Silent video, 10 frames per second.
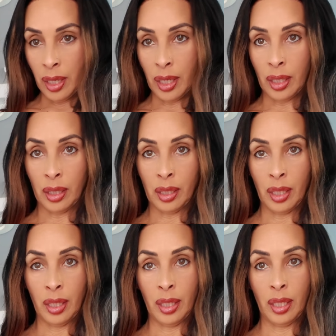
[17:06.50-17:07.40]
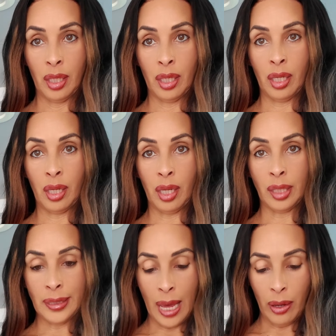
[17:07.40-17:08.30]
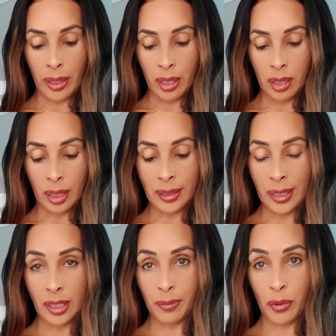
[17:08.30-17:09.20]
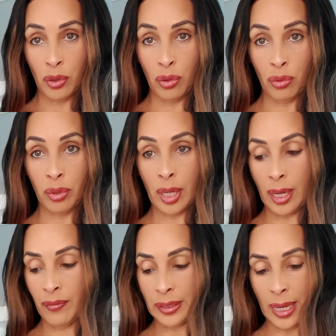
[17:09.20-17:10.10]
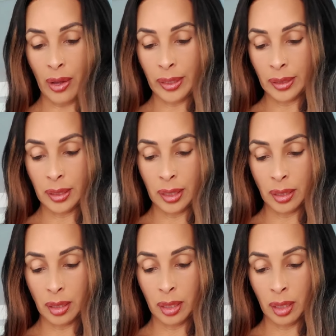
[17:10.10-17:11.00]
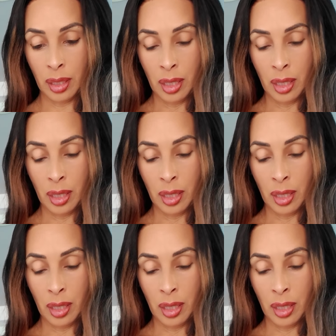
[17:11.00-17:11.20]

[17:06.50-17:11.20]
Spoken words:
And a teaspoon of Italian seasoning.